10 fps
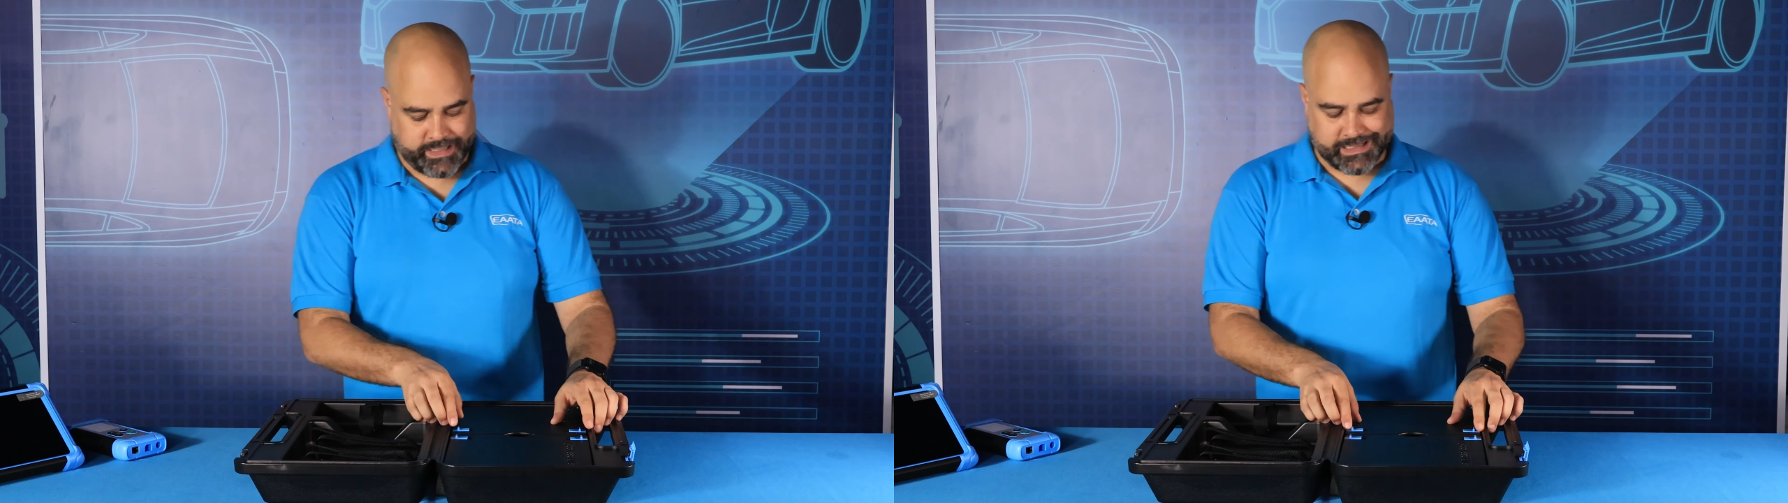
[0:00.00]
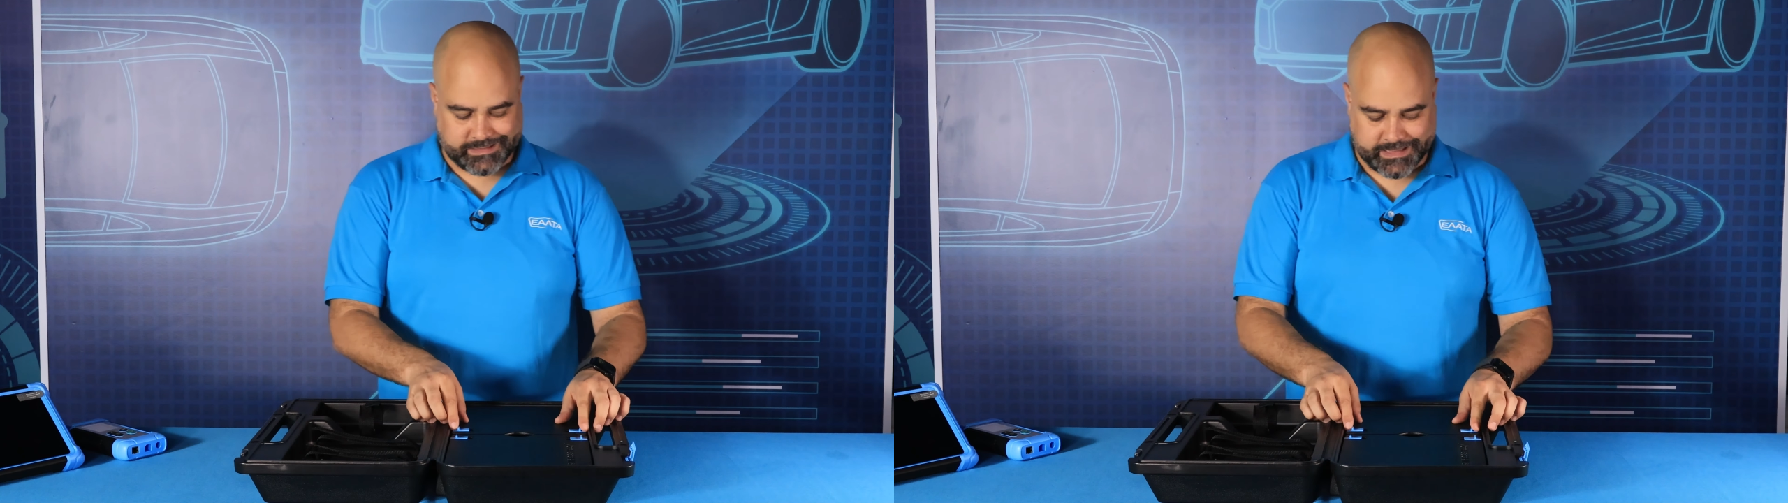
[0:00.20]

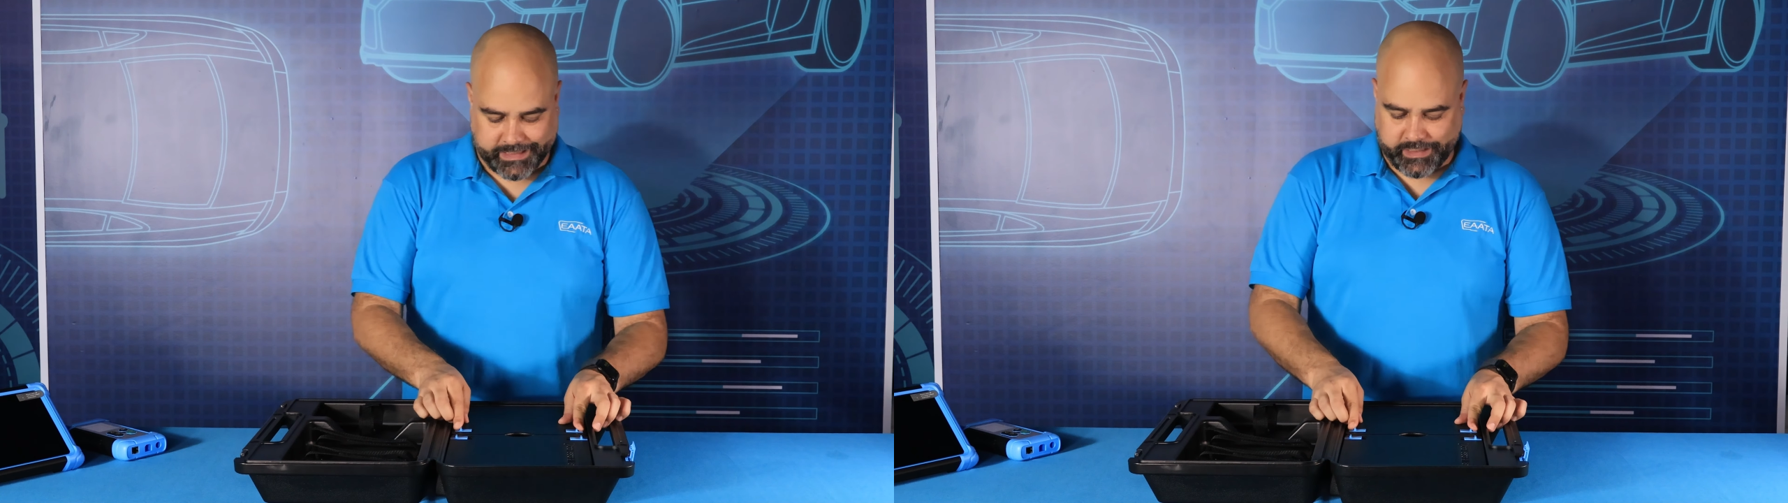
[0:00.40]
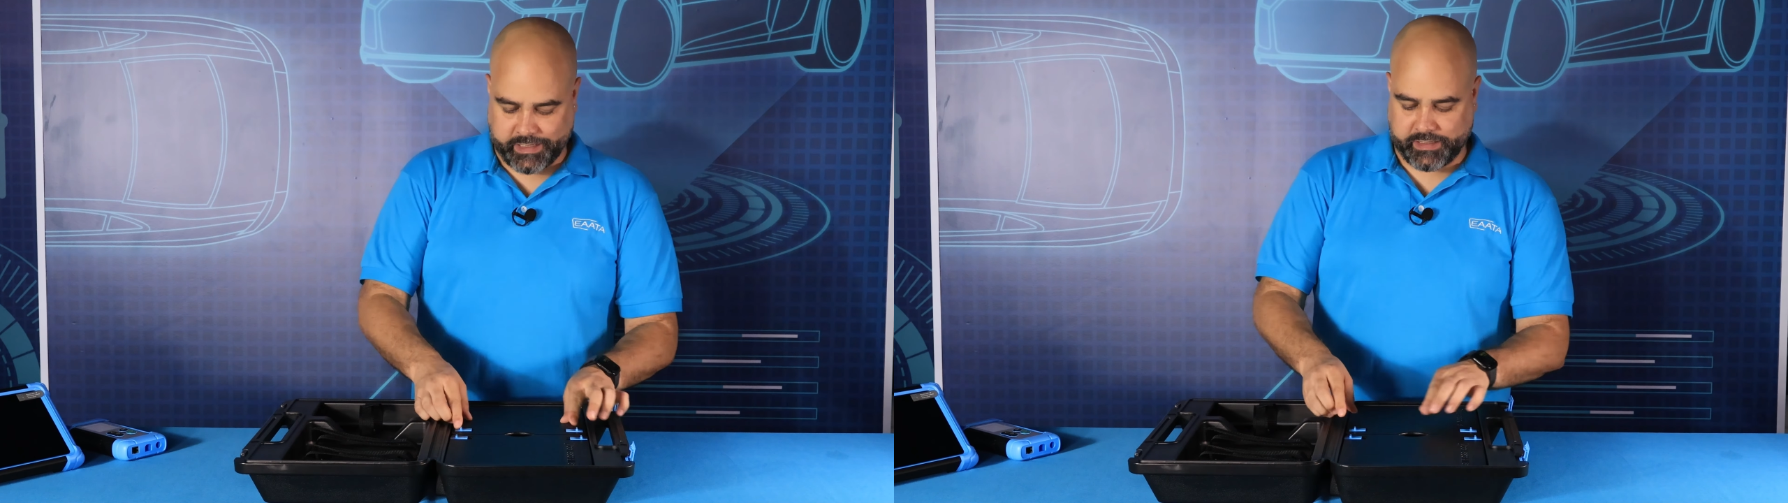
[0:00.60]

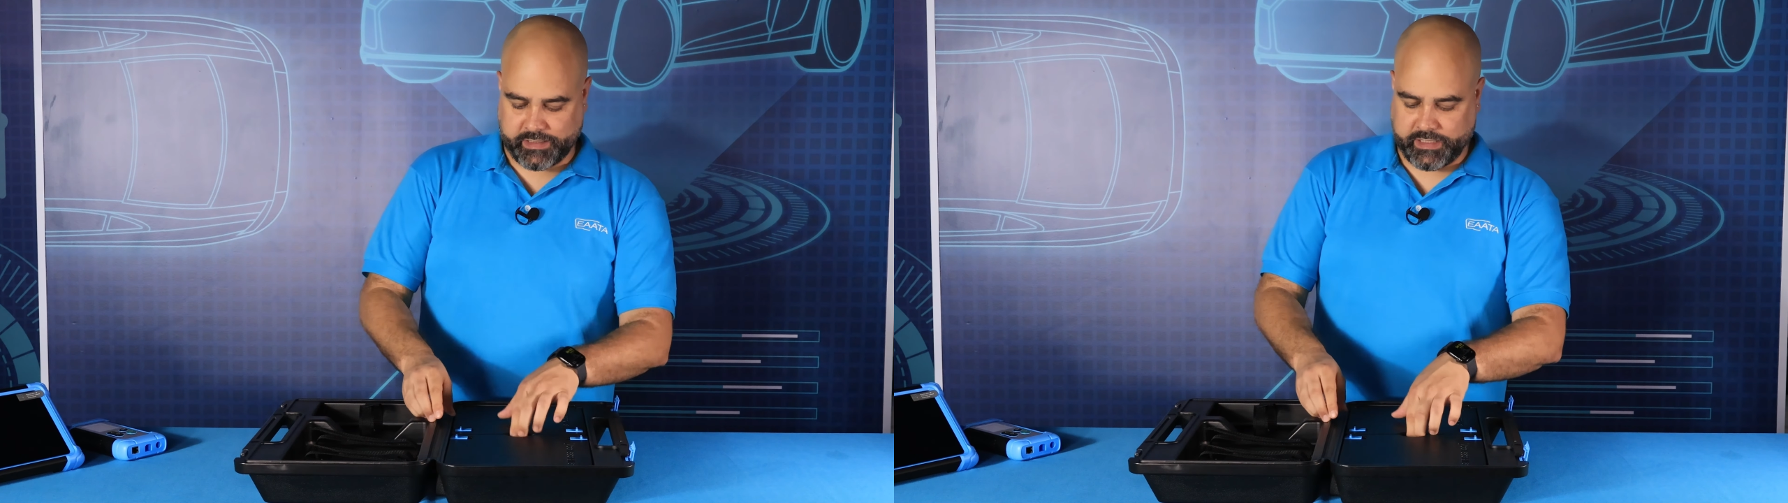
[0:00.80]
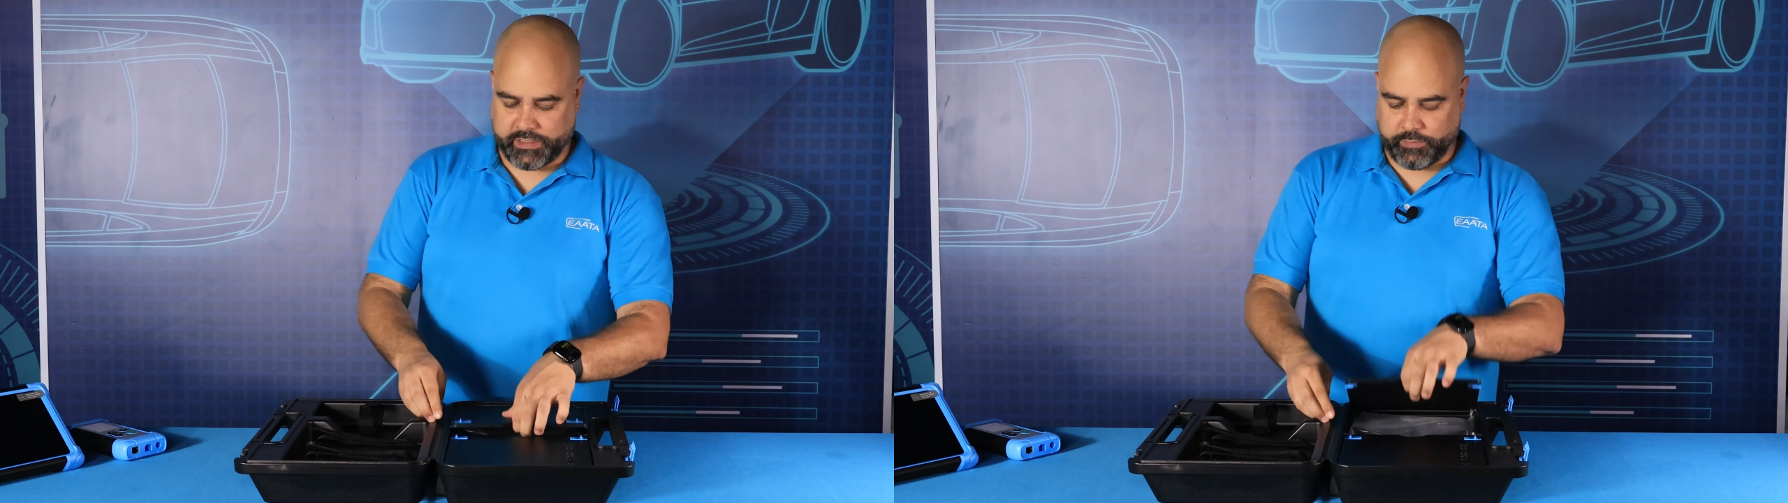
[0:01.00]
EAATA90?
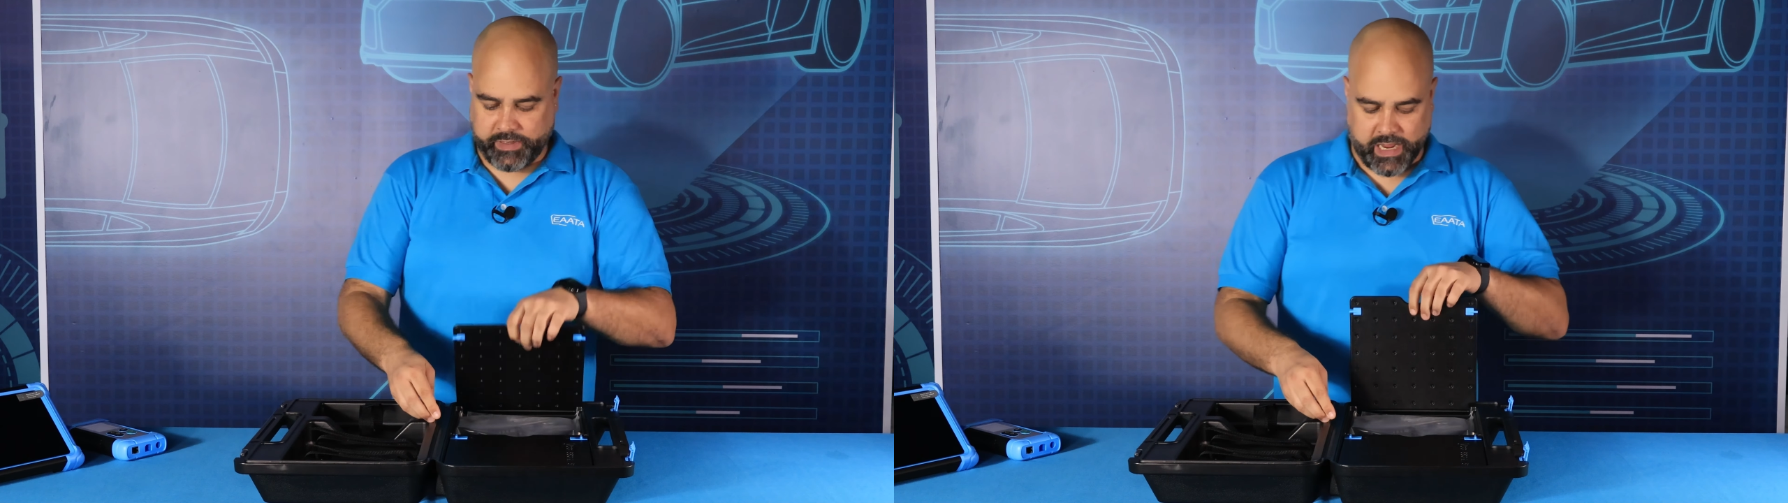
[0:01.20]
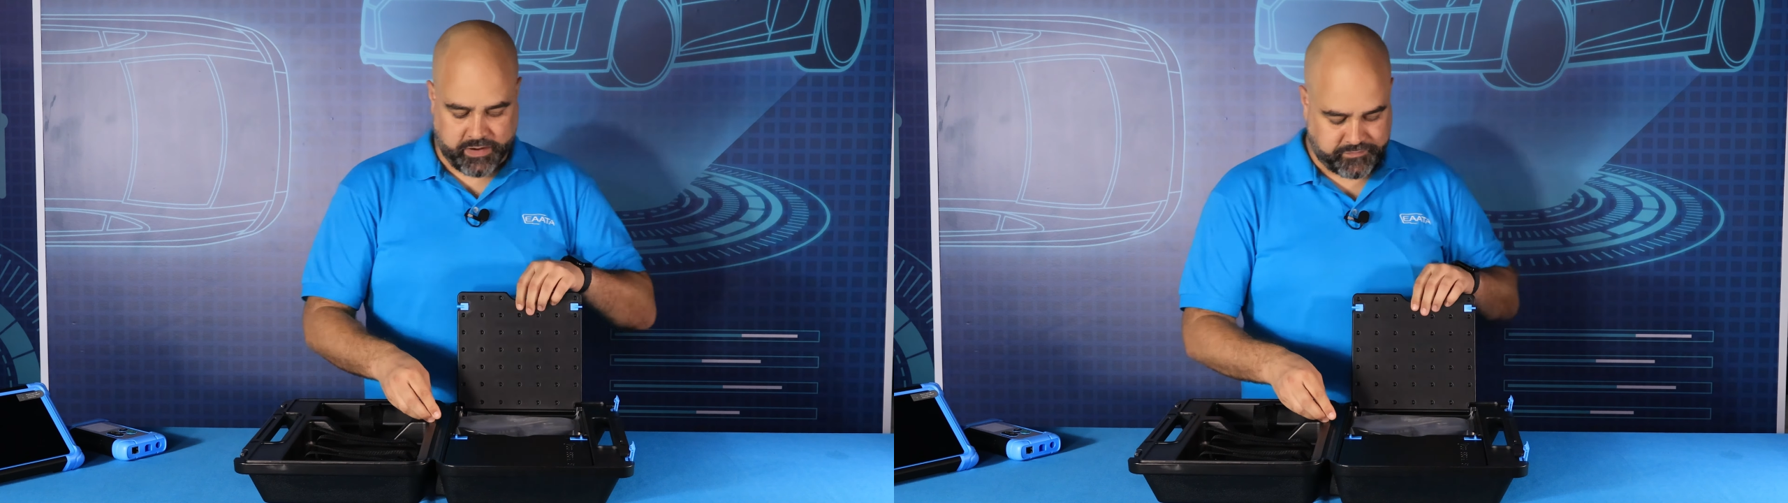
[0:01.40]
Here
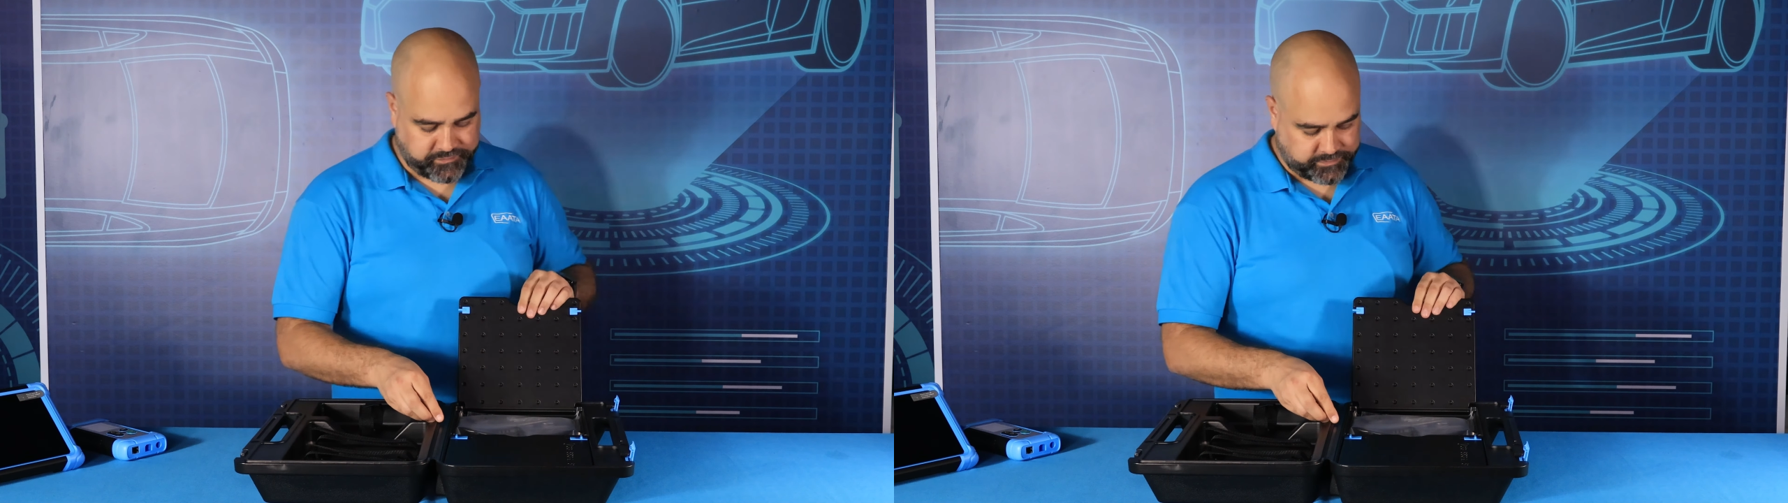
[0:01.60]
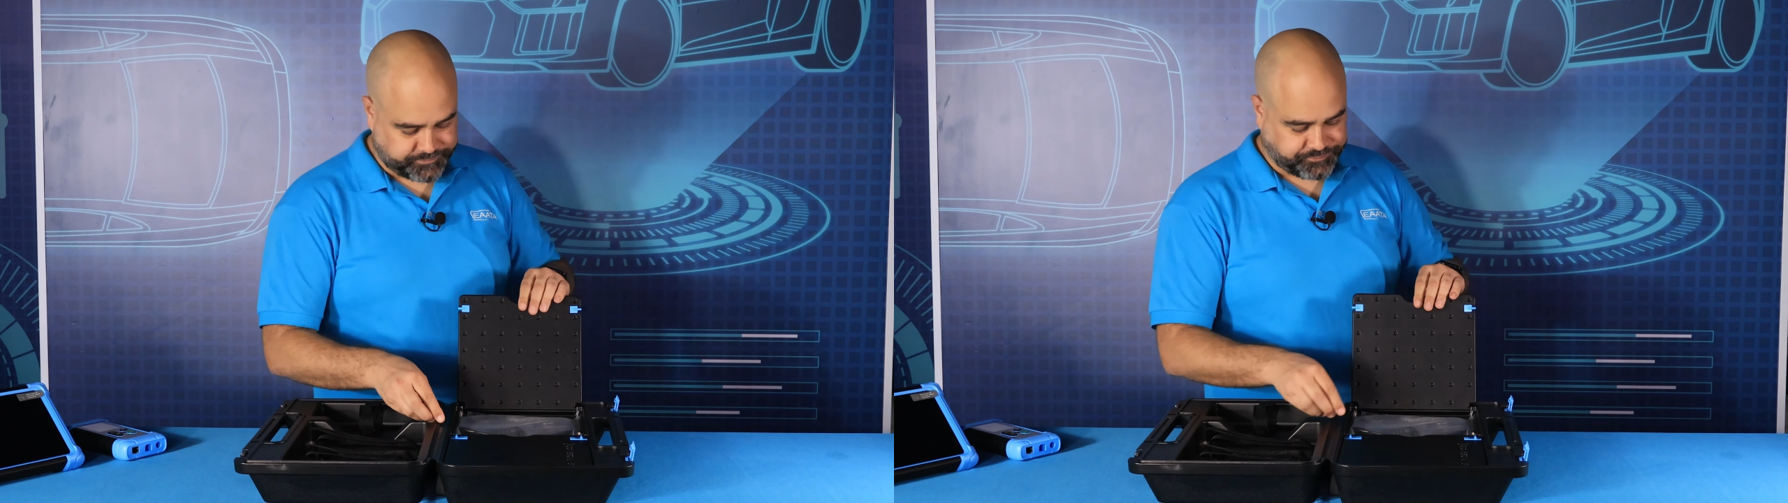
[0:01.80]
we have